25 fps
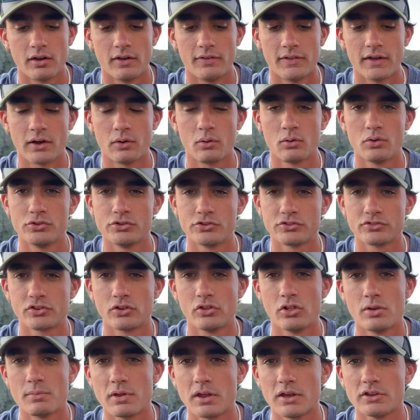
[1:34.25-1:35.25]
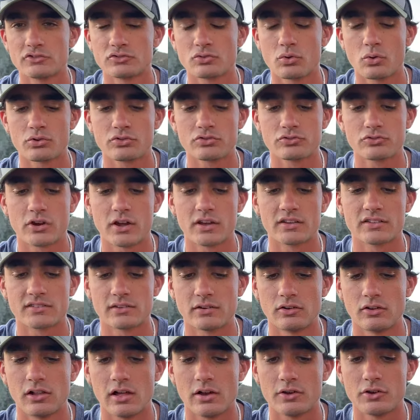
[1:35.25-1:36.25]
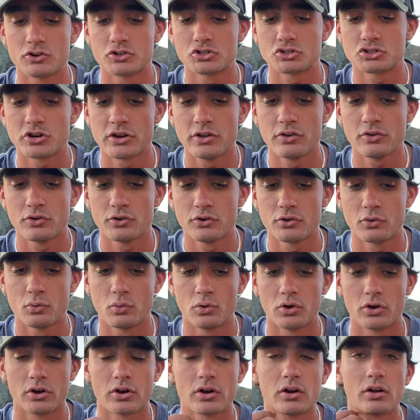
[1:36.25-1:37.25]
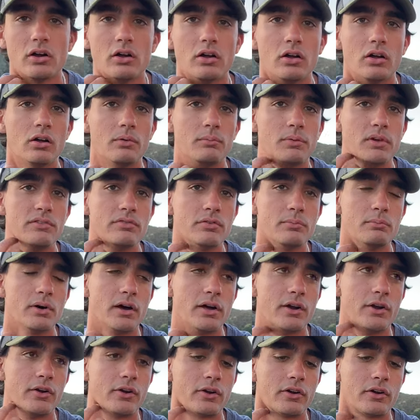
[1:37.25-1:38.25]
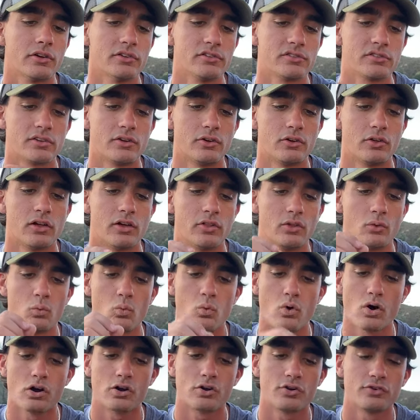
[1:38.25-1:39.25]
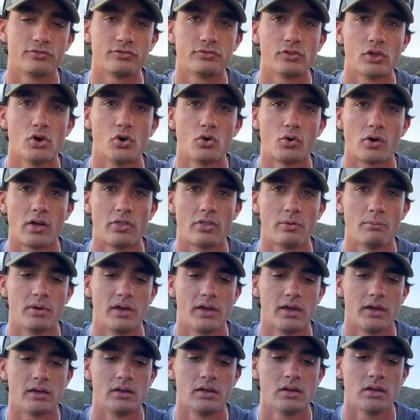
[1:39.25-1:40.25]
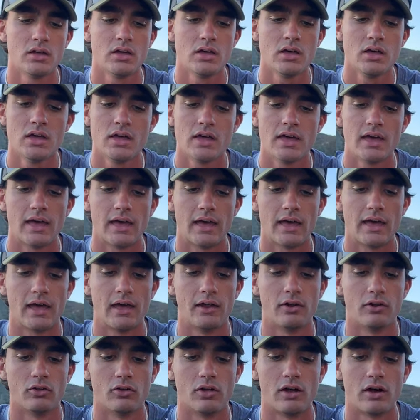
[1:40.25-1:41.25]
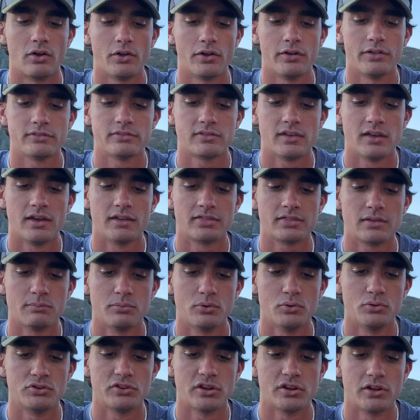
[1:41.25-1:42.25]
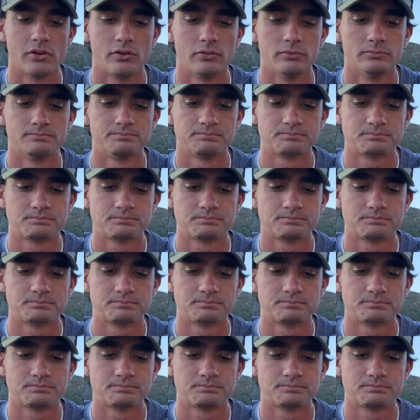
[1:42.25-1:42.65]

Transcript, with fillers: And that will just eliminate short strikes and allow your trailer to work um, even better because it'll allow the water to flow around the bait and it'll allow it to hit the boot tail.